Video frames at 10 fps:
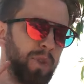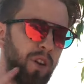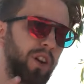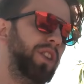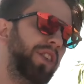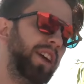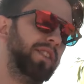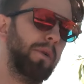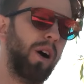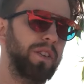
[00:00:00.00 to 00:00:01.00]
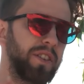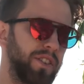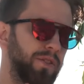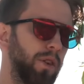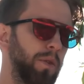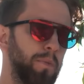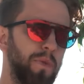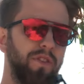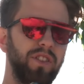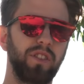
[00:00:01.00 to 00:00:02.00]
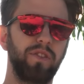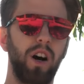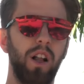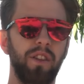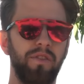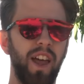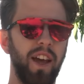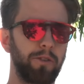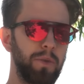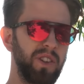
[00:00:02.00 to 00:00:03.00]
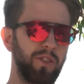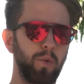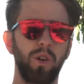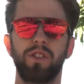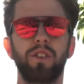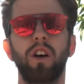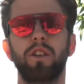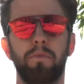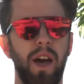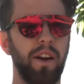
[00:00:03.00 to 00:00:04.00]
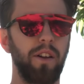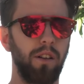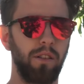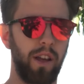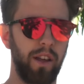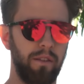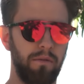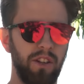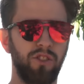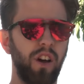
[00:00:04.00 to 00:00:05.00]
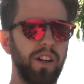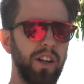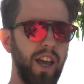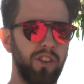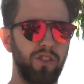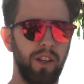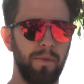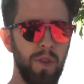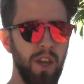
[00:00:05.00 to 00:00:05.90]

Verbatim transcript: Good things about this drone. First of all, the flying experience was not bad at all. I enjoyed it actually.